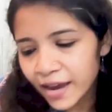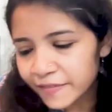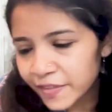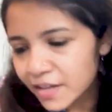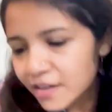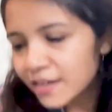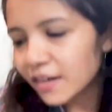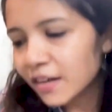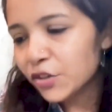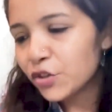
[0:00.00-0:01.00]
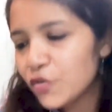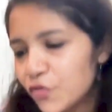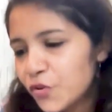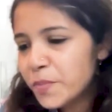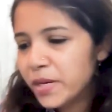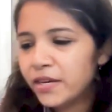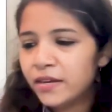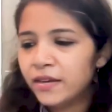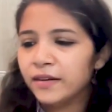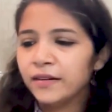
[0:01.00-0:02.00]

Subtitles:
I think for me,